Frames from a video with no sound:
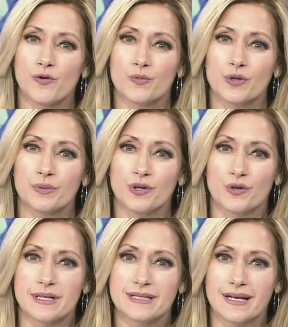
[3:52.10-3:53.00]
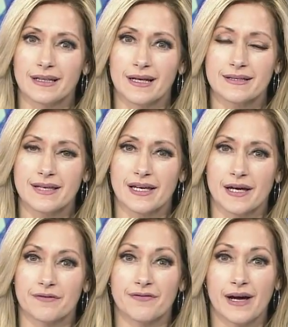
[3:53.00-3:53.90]
former employees tell us they
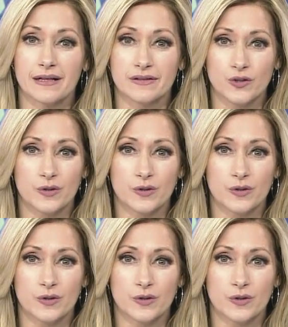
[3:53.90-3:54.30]
have filed